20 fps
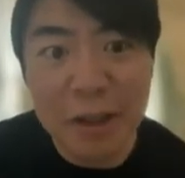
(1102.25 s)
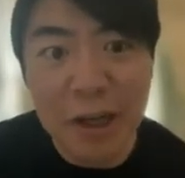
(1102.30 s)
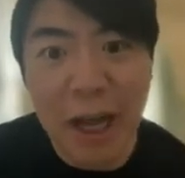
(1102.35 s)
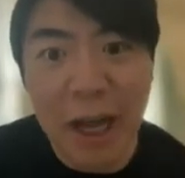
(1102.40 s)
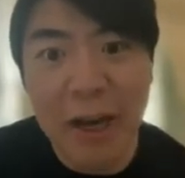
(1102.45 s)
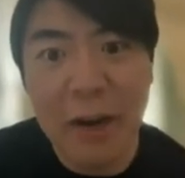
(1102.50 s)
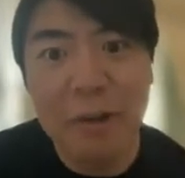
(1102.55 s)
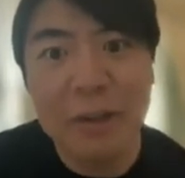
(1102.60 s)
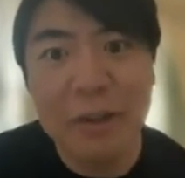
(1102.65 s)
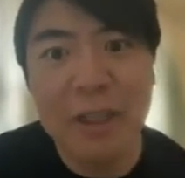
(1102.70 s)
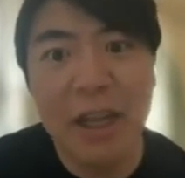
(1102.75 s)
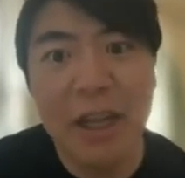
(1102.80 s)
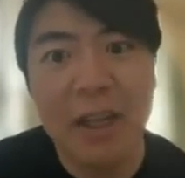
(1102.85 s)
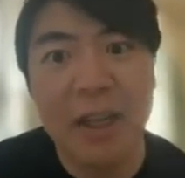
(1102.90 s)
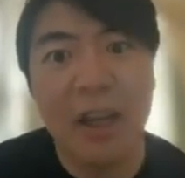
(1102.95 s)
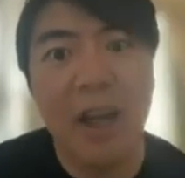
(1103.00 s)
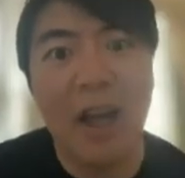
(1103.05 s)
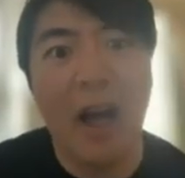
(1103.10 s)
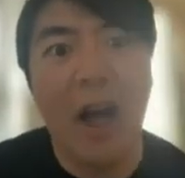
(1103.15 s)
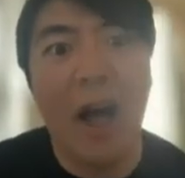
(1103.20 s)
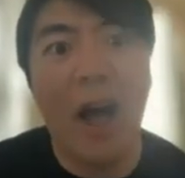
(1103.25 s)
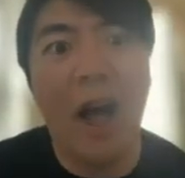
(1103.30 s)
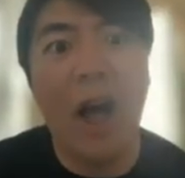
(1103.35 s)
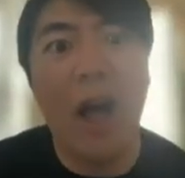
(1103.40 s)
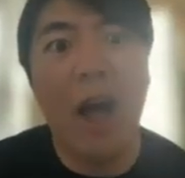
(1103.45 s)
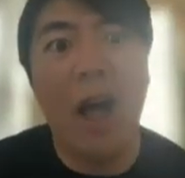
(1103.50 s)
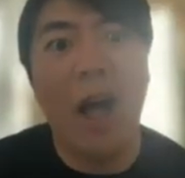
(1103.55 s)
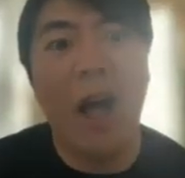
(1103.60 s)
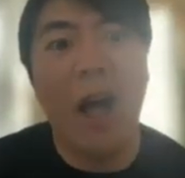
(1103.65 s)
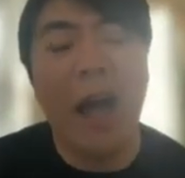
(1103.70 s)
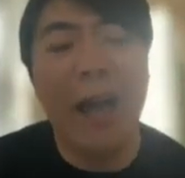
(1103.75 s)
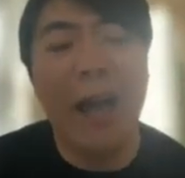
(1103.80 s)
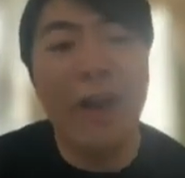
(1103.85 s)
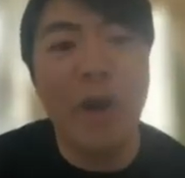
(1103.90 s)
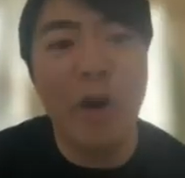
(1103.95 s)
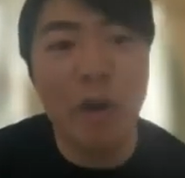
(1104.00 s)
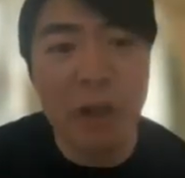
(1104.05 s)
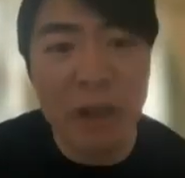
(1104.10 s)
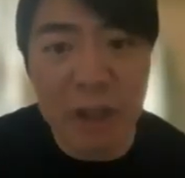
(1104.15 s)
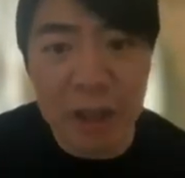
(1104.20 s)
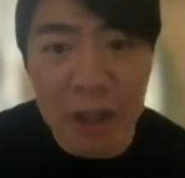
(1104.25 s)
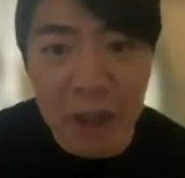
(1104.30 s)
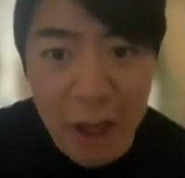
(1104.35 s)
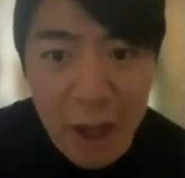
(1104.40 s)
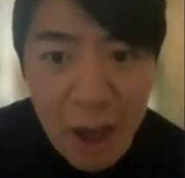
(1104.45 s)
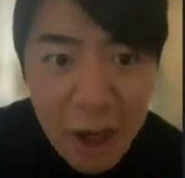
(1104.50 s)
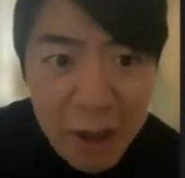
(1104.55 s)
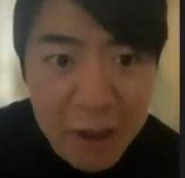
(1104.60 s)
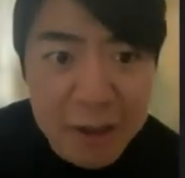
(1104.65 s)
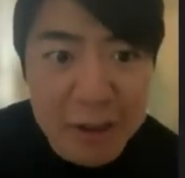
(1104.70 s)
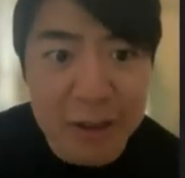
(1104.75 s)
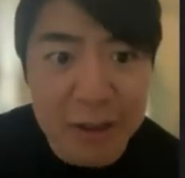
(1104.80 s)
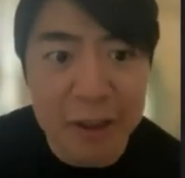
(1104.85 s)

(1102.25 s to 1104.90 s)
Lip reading: And I was like, I know the Clocks